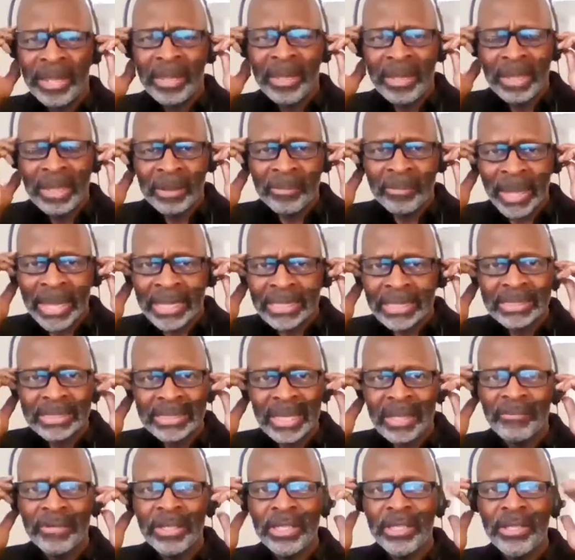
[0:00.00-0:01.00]
in my
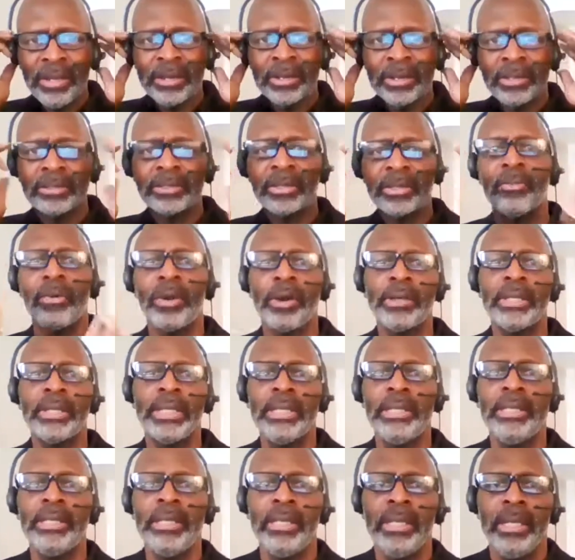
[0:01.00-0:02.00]
7 years of
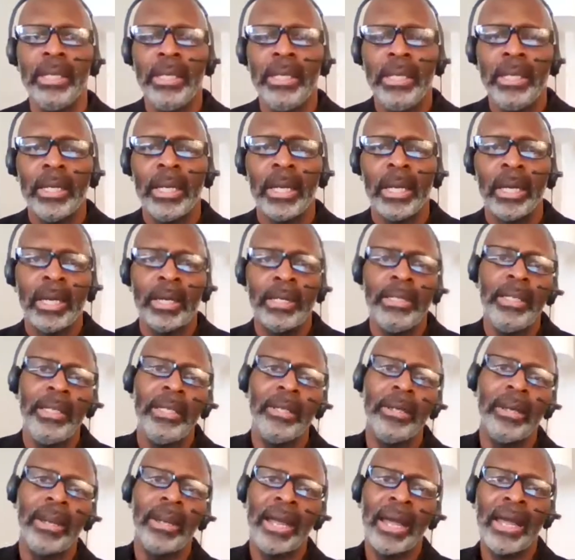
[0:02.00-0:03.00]
working
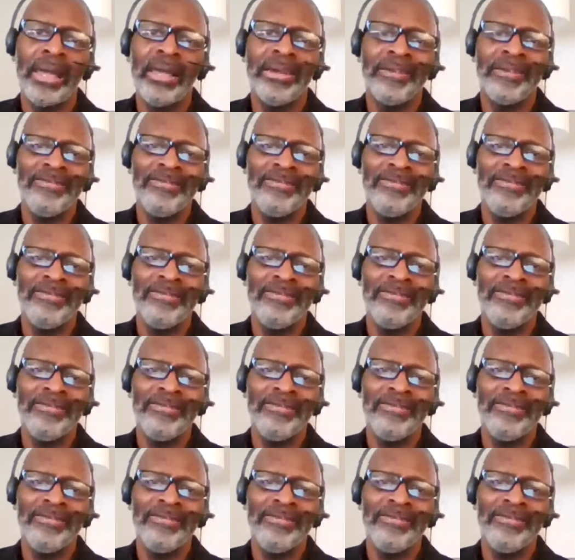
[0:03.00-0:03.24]
here, I have